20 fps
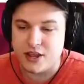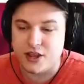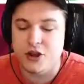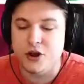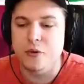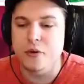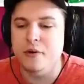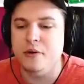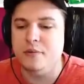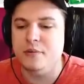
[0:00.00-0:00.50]
you
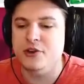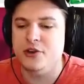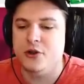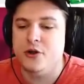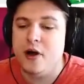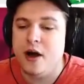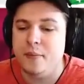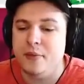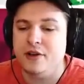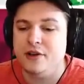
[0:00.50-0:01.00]
know what I'm going to
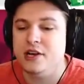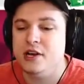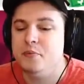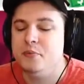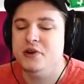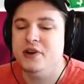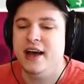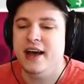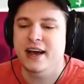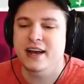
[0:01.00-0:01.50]
do? I'm not going to
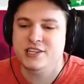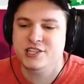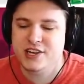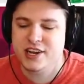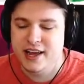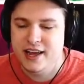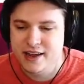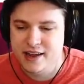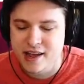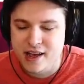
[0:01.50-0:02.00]
put a
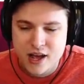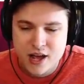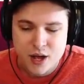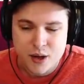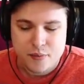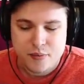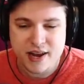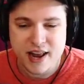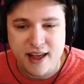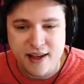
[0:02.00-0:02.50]
hashtag,
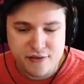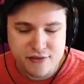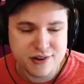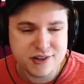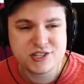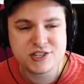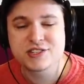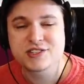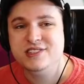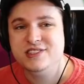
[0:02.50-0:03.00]
but
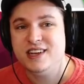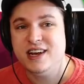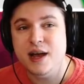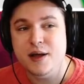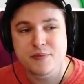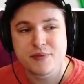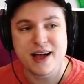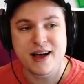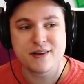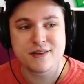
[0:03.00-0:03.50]
everyone just
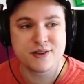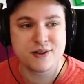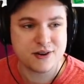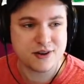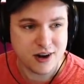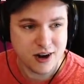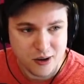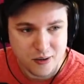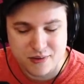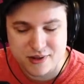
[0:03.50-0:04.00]
type down your
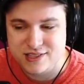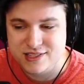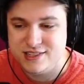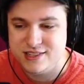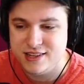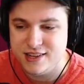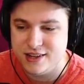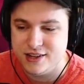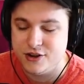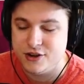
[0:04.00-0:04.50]
comment,
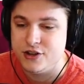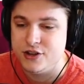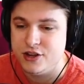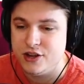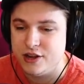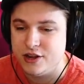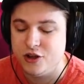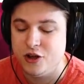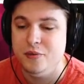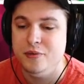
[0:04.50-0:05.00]
uh, your,
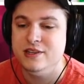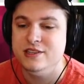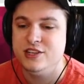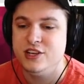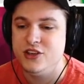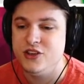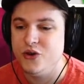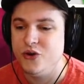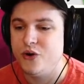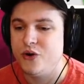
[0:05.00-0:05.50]
your, comment
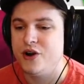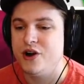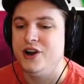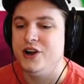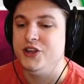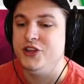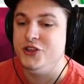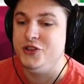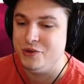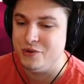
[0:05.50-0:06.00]
your
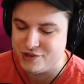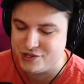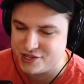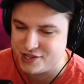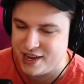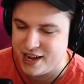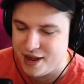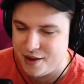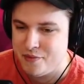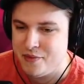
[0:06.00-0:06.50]

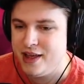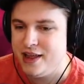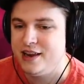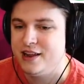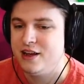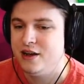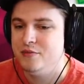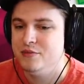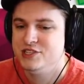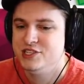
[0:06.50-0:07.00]
username in the
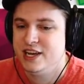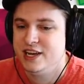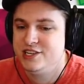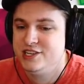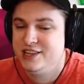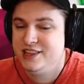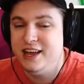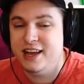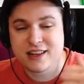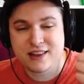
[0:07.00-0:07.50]
comment
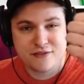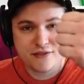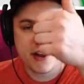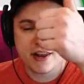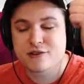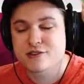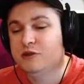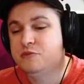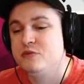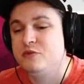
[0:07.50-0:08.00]
section. Like the
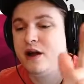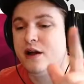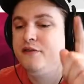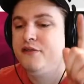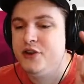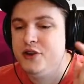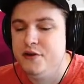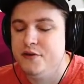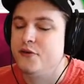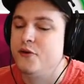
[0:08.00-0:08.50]
video, subscribe if
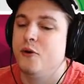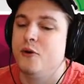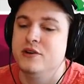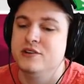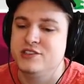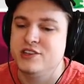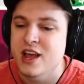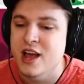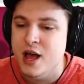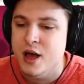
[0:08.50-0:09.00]
you're new, of
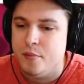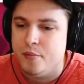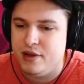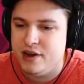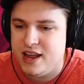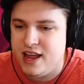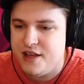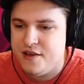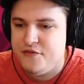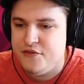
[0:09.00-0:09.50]
course. But
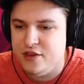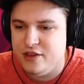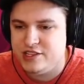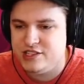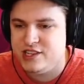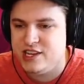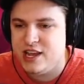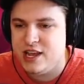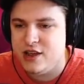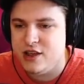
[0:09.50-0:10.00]
if you
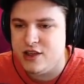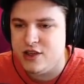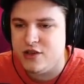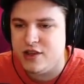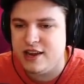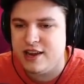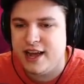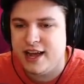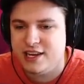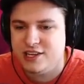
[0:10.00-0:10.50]
see, you
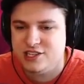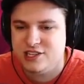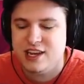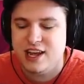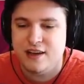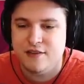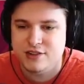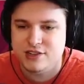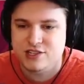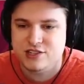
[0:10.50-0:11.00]
can actually
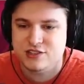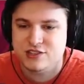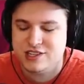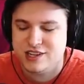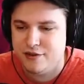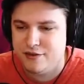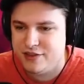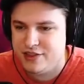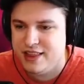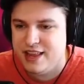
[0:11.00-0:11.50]
have it
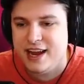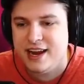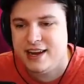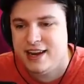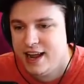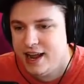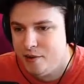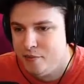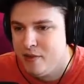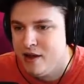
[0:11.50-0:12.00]
yourself a
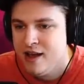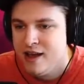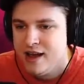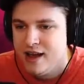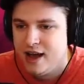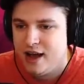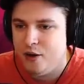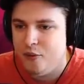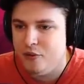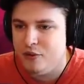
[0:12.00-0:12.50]
nickname.
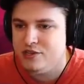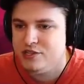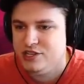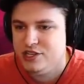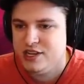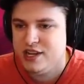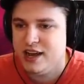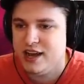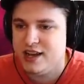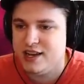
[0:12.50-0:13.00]
I want
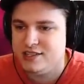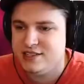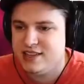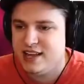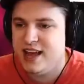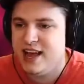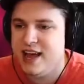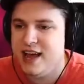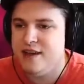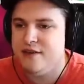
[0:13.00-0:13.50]
you guys to
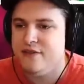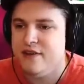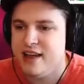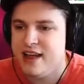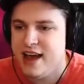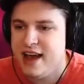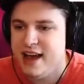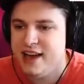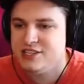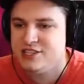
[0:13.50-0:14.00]
have a
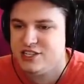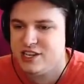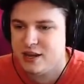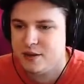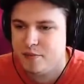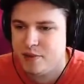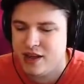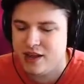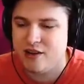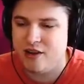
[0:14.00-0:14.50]

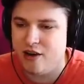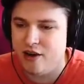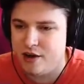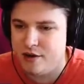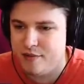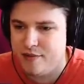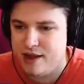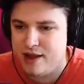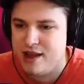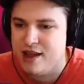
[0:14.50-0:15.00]
hashtag pink
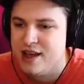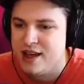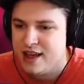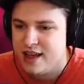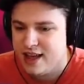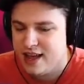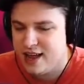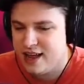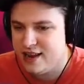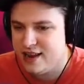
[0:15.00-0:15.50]
army
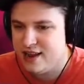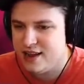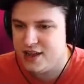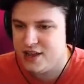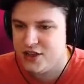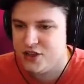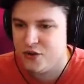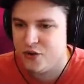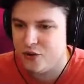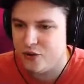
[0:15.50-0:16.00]
in
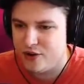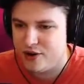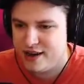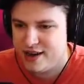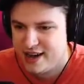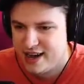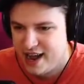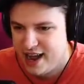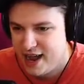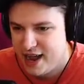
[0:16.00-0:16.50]
your
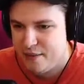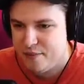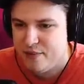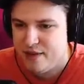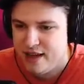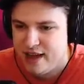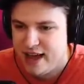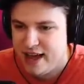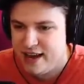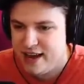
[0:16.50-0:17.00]
name,
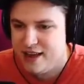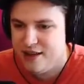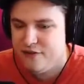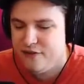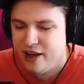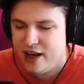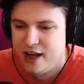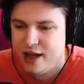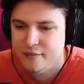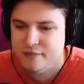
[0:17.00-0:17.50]
and if
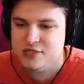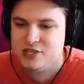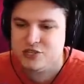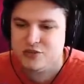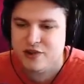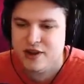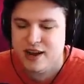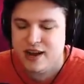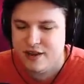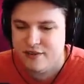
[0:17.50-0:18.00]
I'm
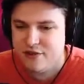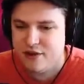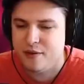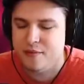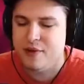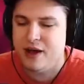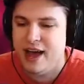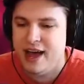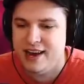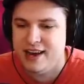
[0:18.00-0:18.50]
if
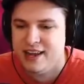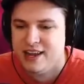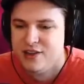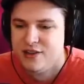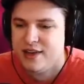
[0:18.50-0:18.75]
I'm adding you